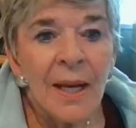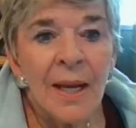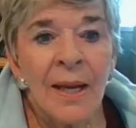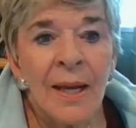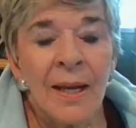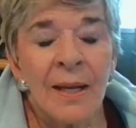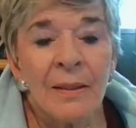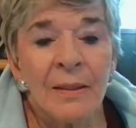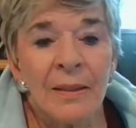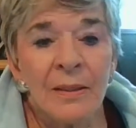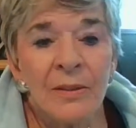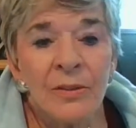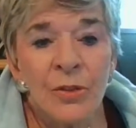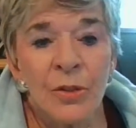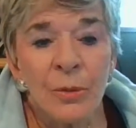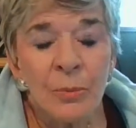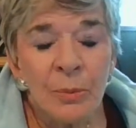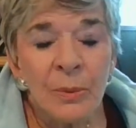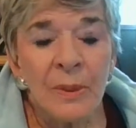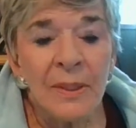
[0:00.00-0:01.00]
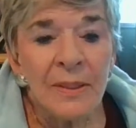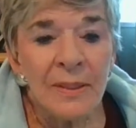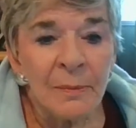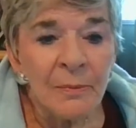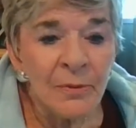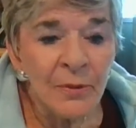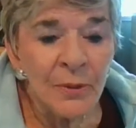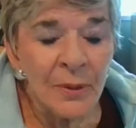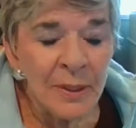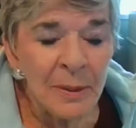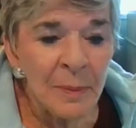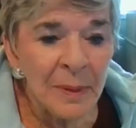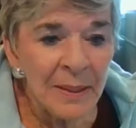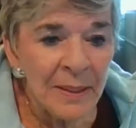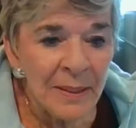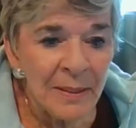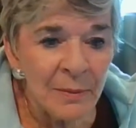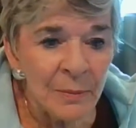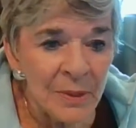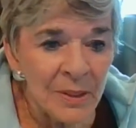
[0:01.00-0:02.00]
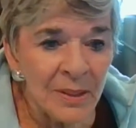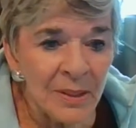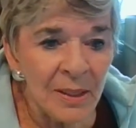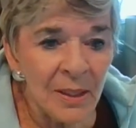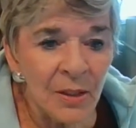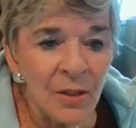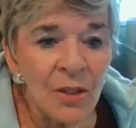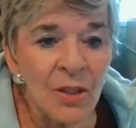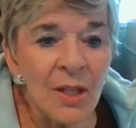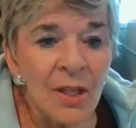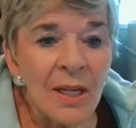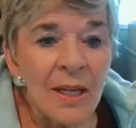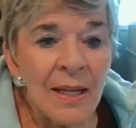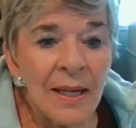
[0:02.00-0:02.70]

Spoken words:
And she'd read them for anybody that was there.